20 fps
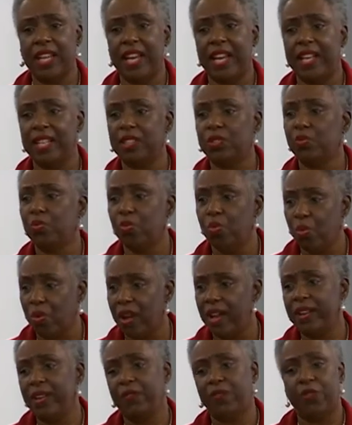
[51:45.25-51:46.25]
has
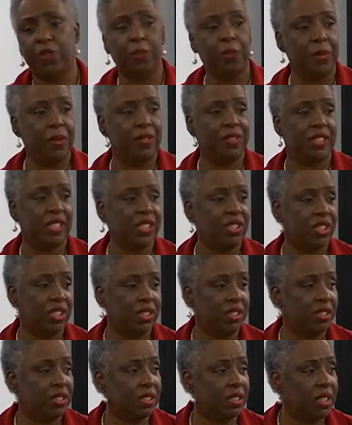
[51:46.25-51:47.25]
wonderful
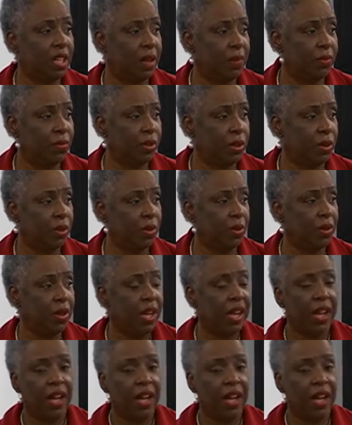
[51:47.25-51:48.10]
musicians to come through.